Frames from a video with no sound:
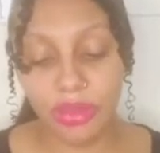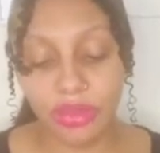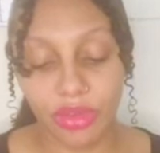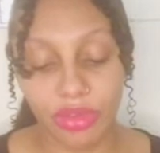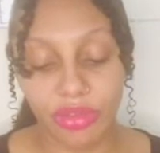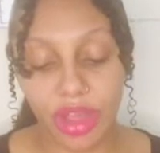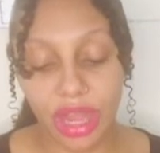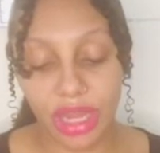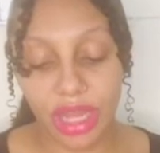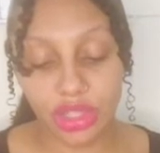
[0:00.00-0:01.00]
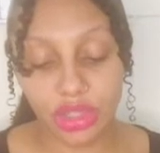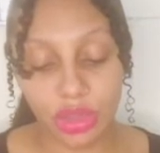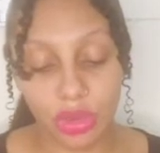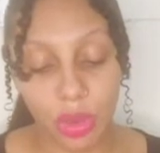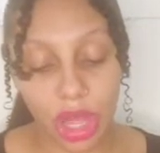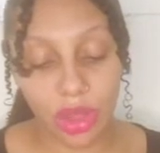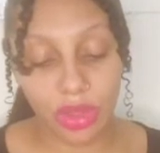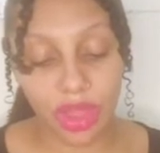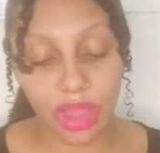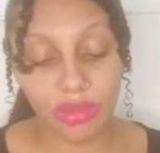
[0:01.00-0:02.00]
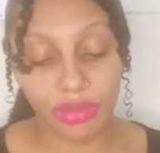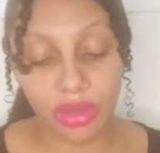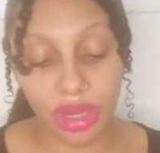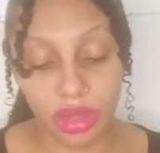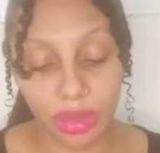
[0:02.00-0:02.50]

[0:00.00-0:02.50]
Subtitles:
for financial wealth and freedom.